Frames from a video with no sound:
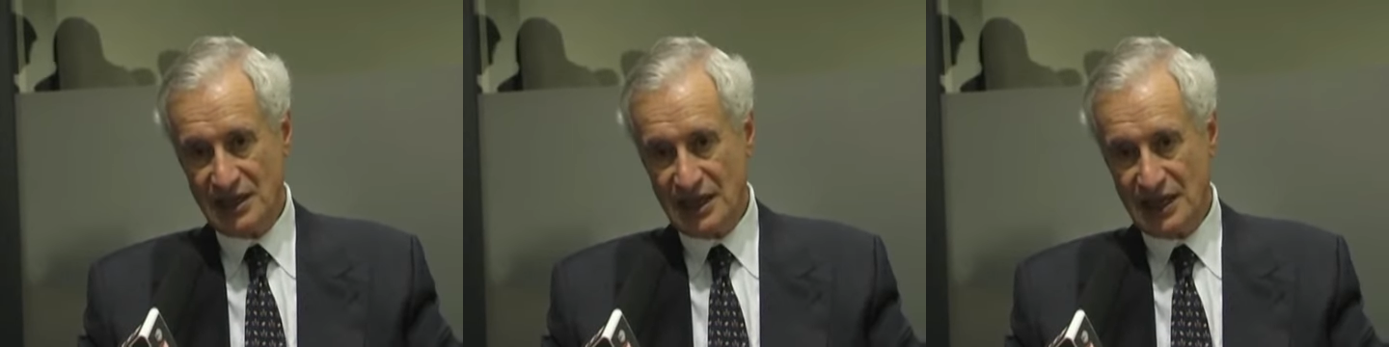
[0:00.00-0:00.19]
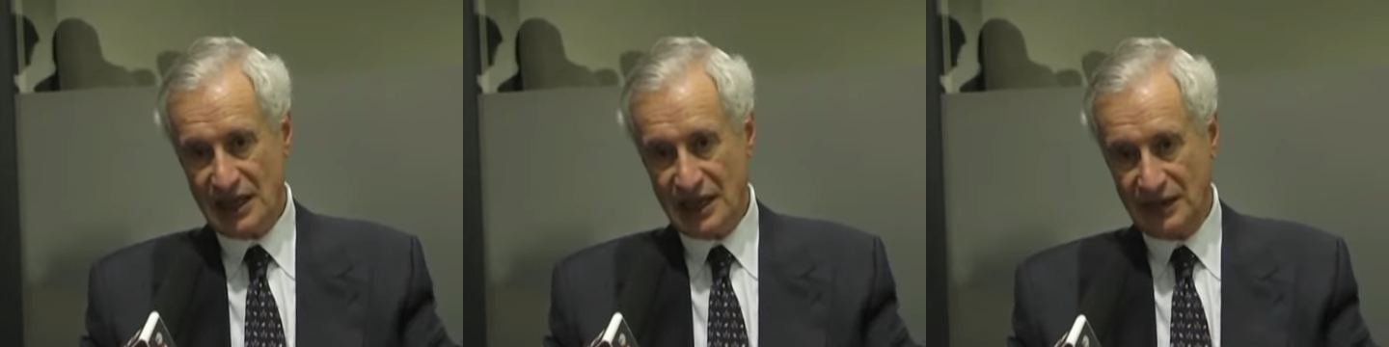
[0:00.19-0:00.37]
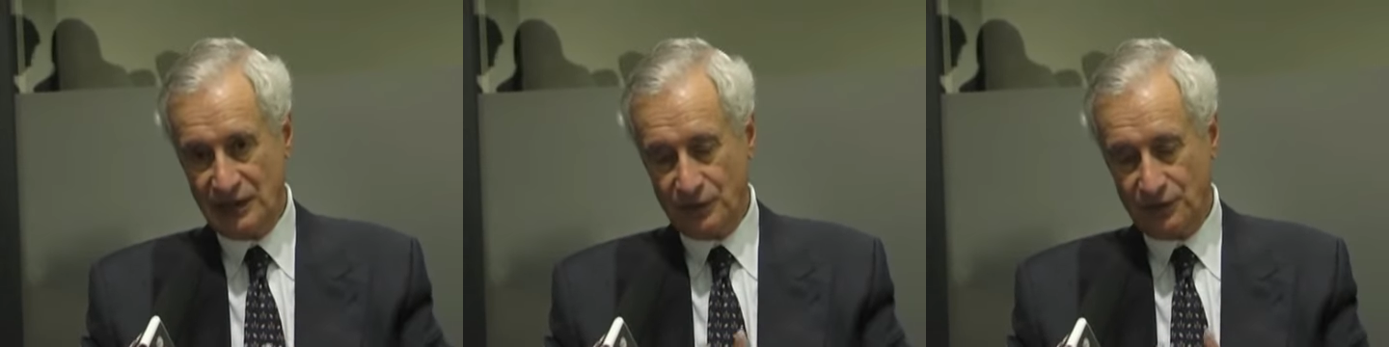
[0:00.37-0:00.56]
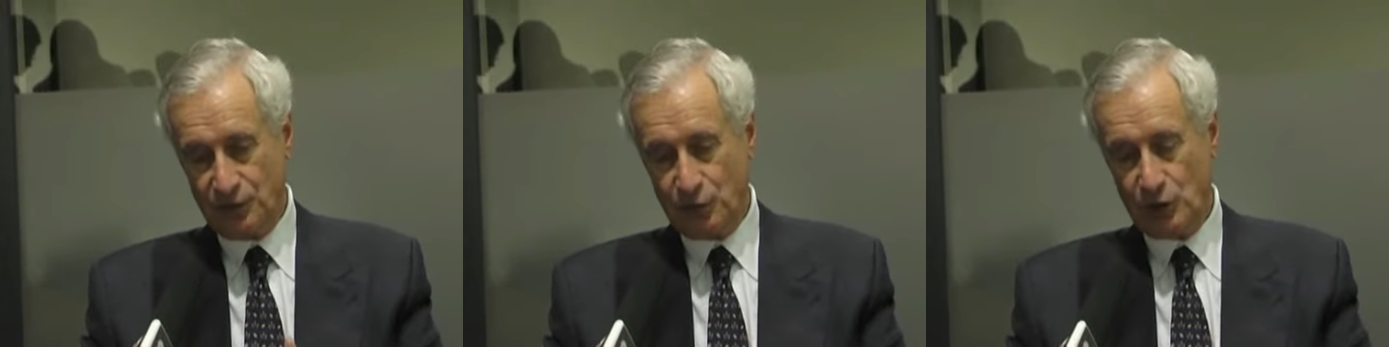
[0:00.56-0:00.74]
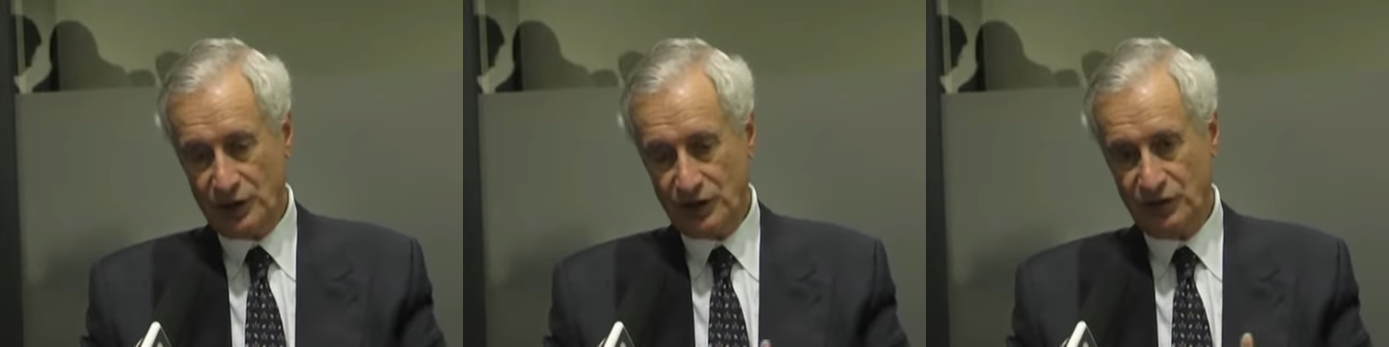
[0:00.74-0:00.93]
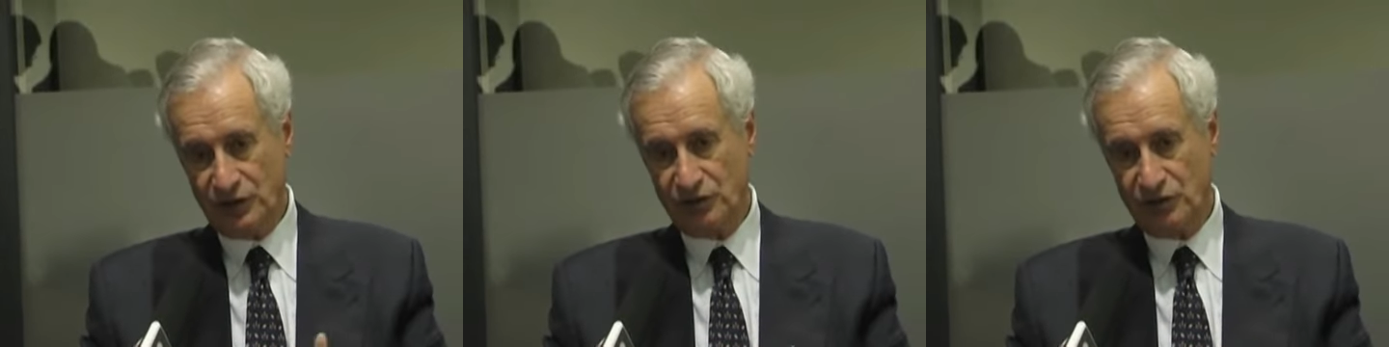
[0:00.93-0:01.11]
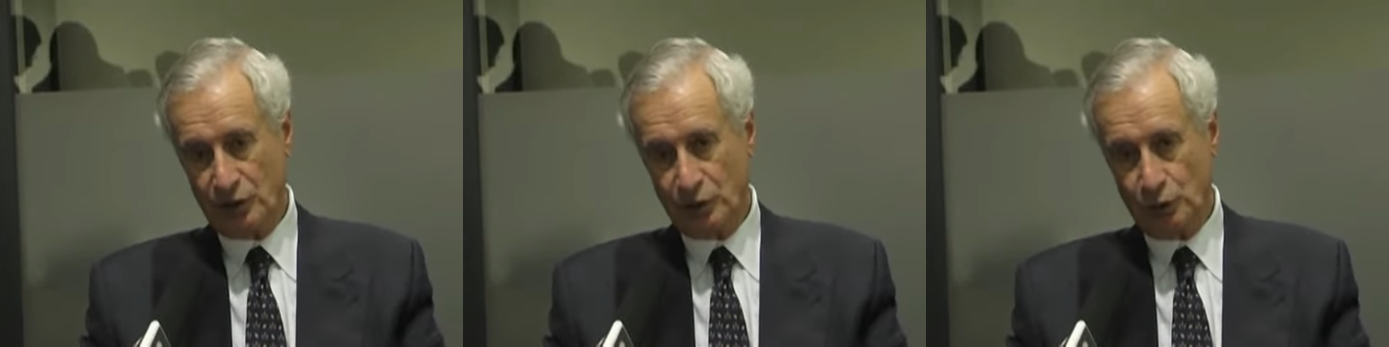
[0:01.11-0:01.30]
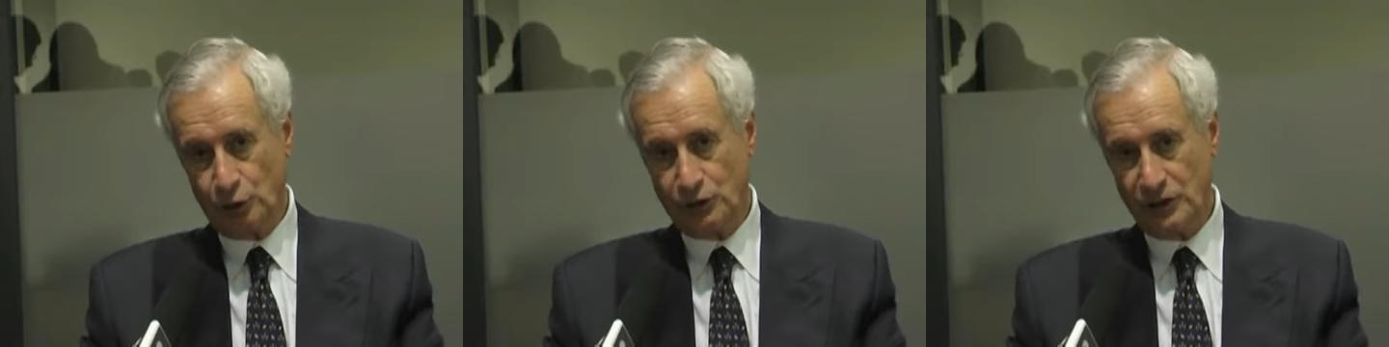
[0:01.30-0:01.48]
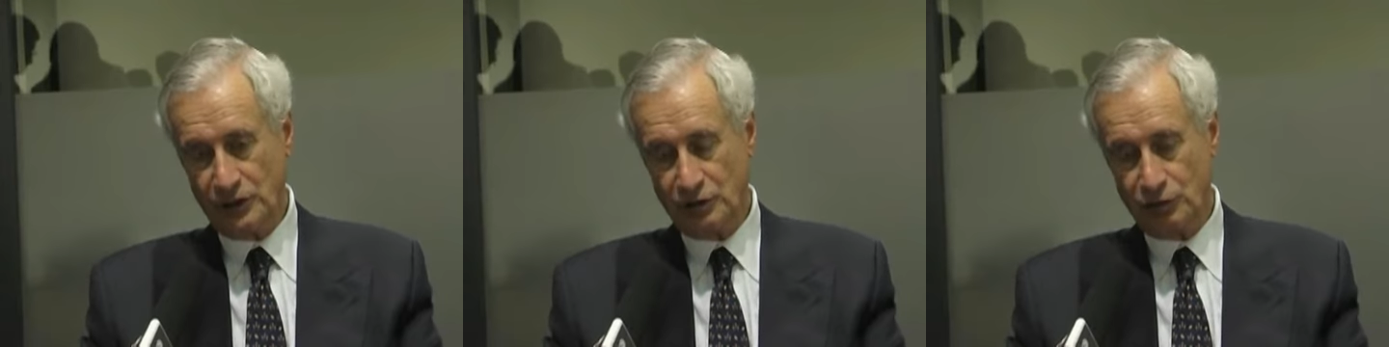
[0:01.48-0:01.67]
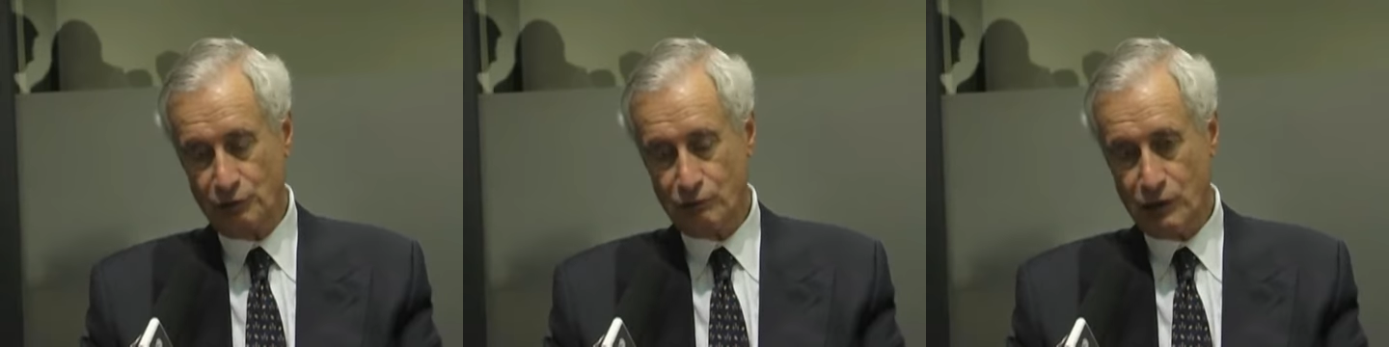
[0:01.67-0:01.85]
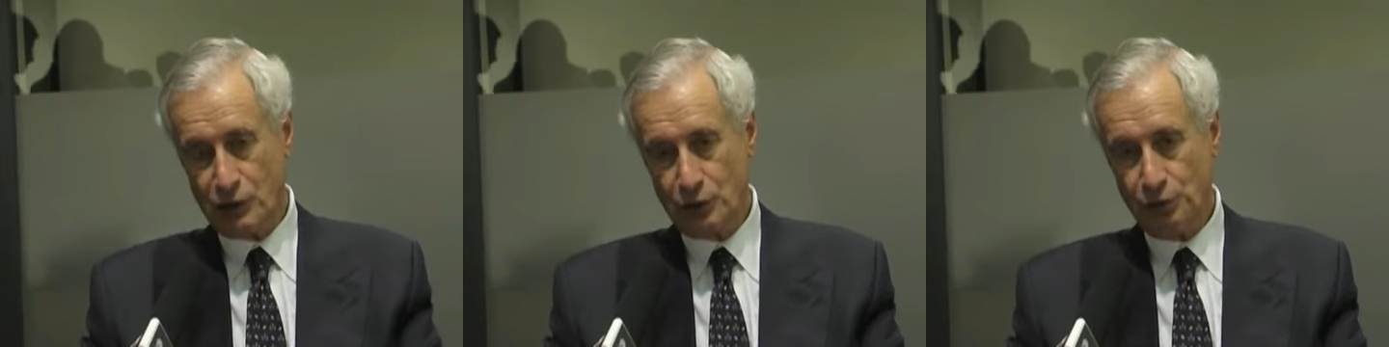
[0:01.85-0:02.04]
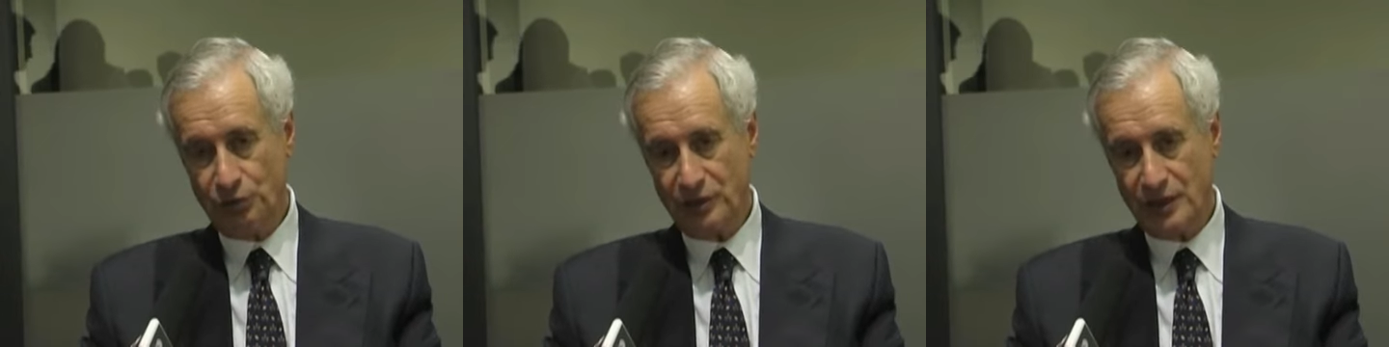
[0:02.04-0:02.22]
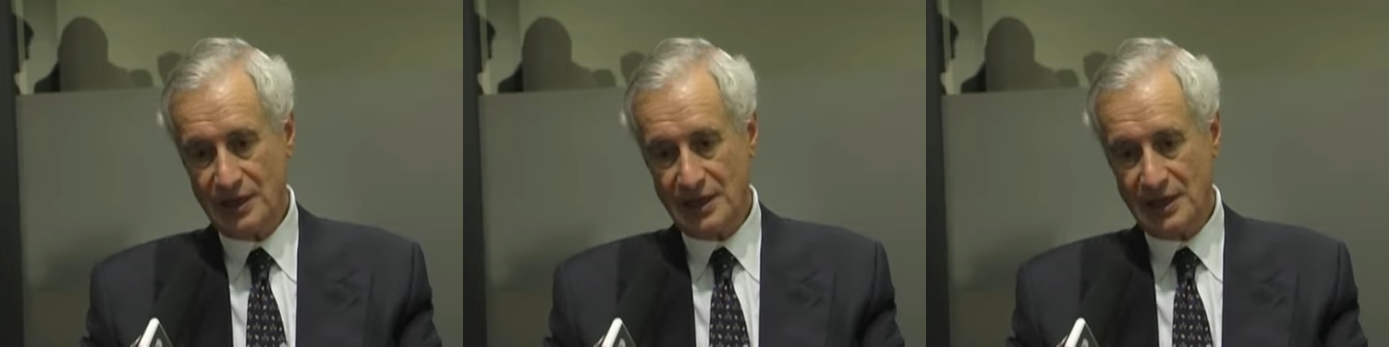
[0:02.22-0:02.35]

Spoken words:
and the fourth is the learning and growth,